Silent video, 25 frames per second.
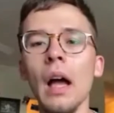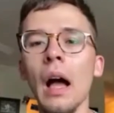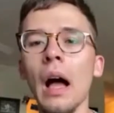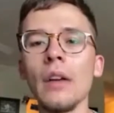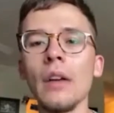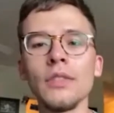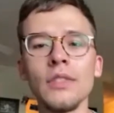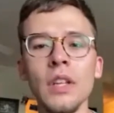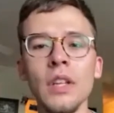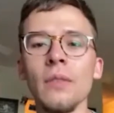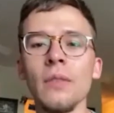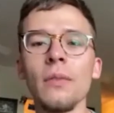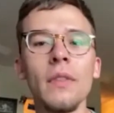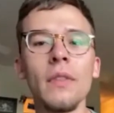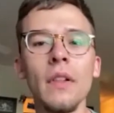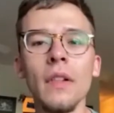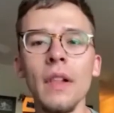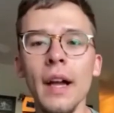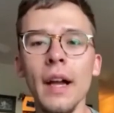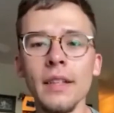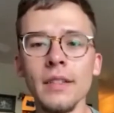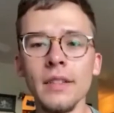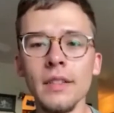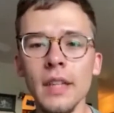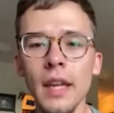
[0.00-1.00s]
I'll say, for the
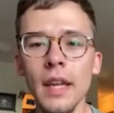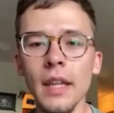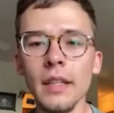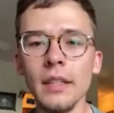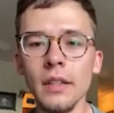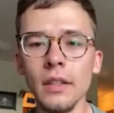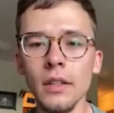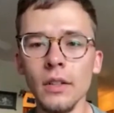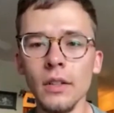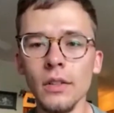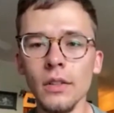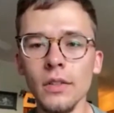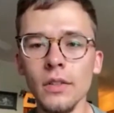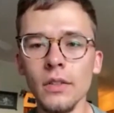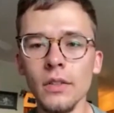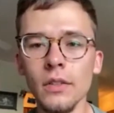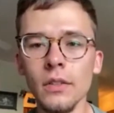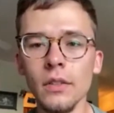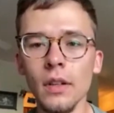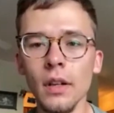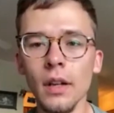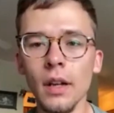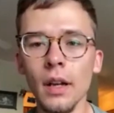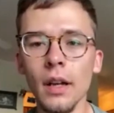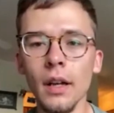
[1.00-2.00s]
last 10 years,
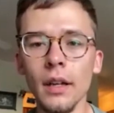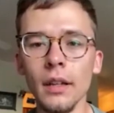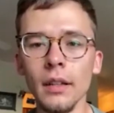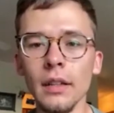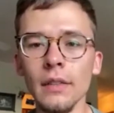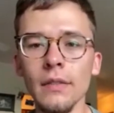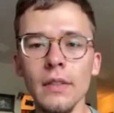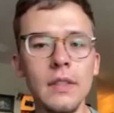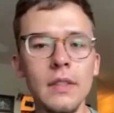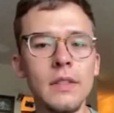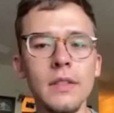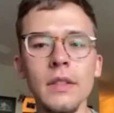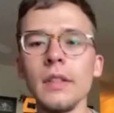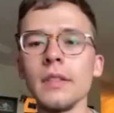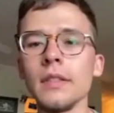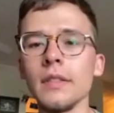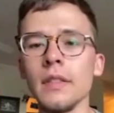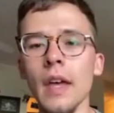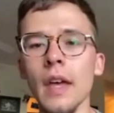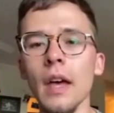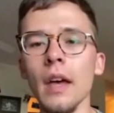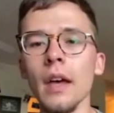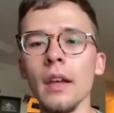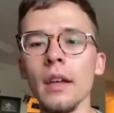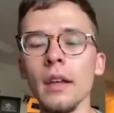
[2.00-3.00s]
even since
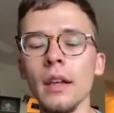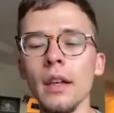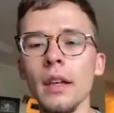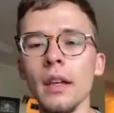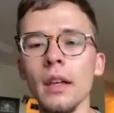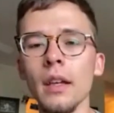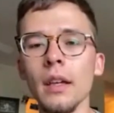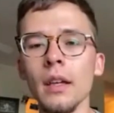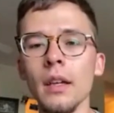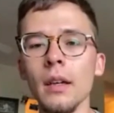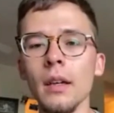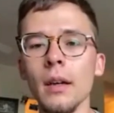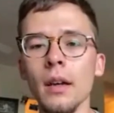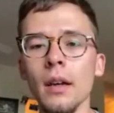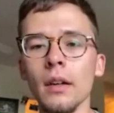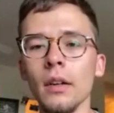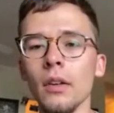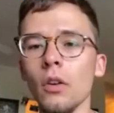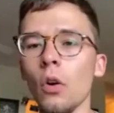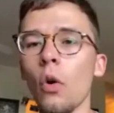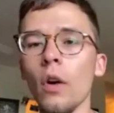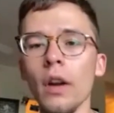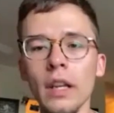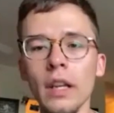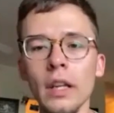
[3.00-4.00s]
the
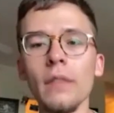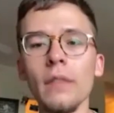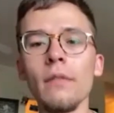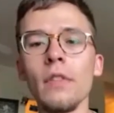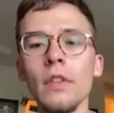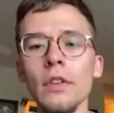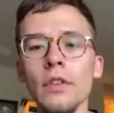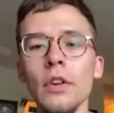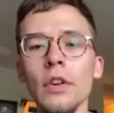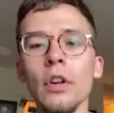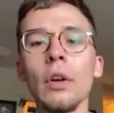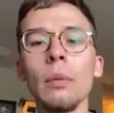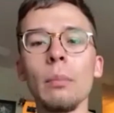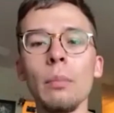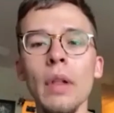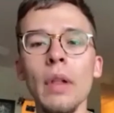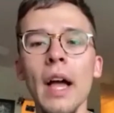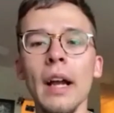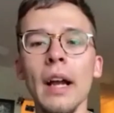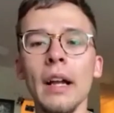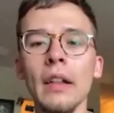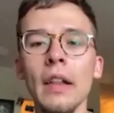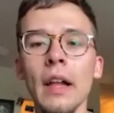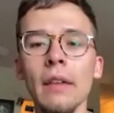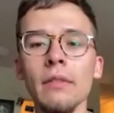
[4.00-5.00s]
coining of the term
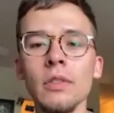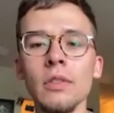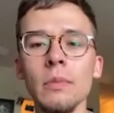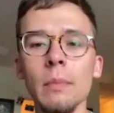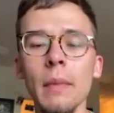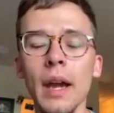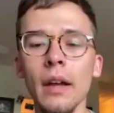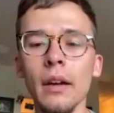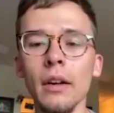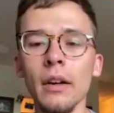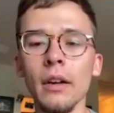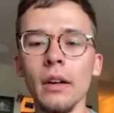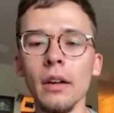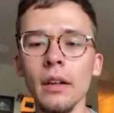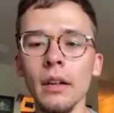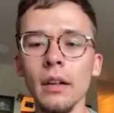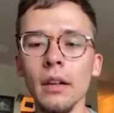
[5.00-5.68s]
Black Lives Matter.